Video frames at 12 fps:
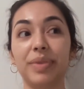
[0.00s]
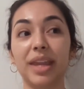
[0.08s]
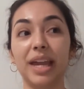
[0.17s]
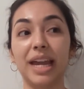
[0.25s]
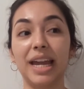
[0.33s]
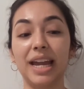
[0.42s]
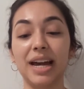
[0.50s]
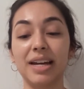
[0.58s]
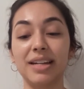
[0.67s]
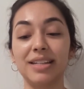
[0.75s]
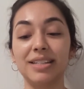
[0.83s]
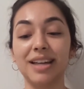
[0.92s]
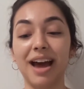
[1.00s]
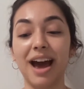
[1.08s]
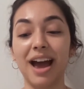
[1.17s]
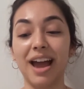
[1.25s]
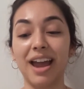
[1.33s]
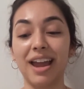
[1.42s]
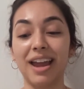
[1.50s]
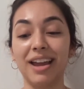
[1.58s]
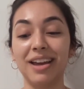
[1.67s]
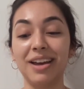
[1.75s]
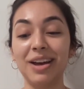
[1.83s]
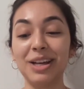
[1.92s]
And I
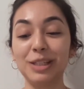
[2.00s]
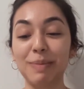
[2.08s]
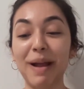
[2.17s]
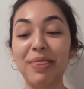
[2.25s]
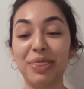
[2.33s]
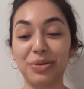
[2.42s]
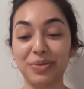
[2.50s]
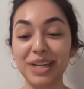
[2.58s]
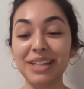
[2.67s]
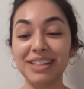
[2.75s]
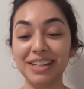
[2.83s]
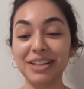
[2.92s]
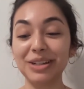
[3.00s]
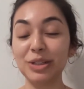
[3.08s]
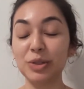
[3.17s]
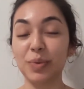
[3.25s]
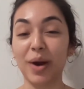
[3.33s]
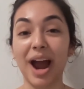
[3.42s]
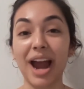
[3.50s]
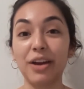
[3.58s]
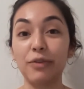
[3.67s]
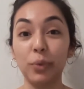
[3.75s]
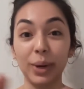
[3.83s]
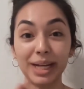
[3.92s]
spent 3 years where I
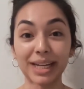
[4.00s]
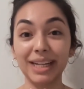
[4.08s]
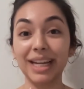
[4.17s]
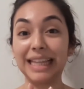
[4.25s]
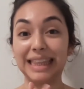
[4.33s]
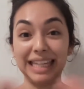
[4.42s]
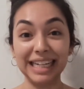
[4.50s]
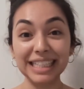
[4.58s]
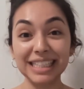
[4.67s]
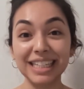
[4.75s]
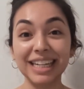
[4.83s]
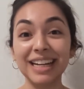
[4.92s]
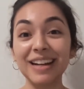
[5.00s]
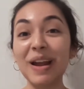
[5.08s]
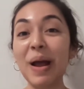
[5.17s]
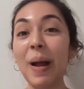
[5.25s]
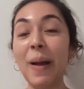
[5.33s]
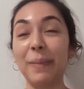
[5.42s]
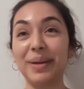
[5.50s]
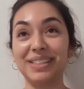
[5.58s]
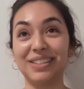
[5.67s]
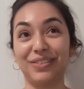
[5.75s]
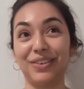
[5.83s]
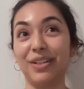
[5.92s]
avoided LinkedIn because
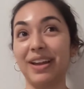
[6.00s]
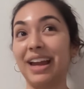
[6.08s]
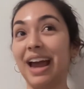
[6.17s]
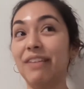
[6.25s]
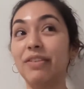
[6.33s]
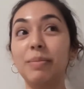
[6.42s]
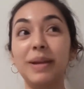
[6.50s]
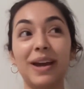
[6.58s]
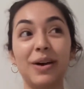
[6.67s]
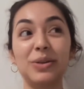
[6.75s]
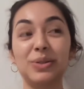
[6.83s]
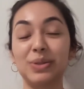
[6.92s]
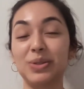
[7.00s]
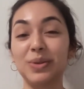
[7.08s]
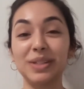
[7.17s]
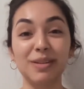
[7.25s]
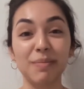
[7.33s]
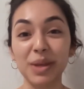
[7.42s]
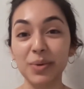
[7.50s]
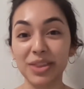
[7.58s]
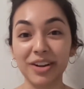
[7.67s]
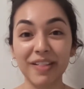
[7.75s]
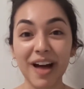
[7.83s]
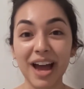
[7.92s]
it felt like everybody else was doing something with
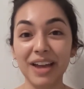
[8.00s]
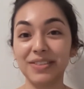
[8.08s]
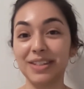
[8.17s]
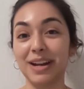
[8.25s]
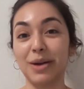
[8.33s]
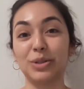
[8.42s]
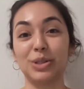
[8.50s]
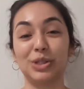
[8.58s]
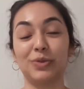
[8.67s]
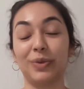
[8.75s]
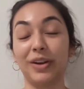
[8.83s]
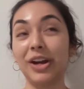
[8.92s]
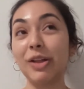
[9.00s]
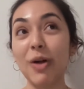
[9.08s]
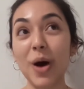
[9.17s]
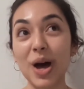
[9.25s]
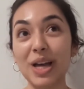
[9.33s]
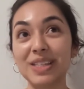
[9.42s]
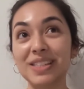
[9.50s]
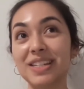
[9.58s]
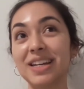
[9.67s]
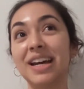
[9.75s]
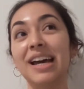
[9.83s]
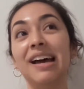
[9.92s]
their lives, and I was just very lost.
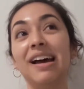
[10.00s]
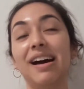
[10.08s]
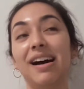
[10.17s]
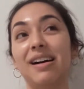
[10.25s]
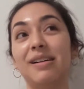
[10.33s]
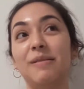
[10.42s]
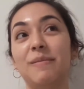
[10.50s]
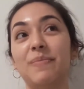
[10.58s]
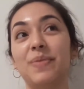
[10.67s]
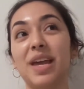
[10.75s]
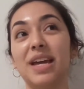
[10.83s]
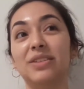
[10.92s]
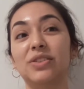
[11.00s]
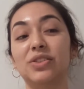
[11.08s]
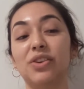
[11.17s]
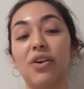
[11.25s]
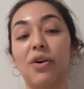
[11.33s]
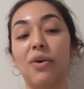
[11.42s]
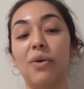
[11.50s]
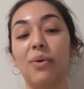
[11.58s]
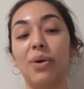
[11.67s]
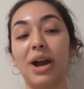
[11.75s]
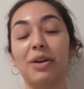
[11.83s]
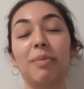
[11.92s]
And
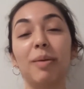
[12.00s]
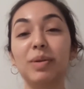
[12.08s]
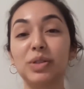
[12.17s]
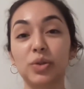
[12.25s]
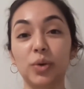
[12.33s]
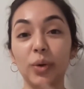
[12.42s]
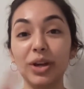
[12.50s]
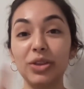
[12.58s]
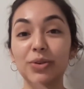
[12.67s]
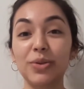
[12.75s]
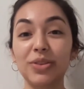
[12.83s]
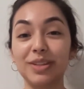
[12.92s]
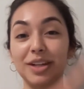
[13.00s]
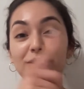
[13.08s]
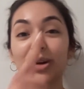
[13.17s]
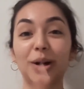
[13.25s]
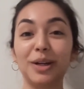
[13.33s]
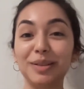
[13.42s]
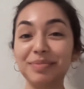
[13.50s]
so I remember scrolling through TikTok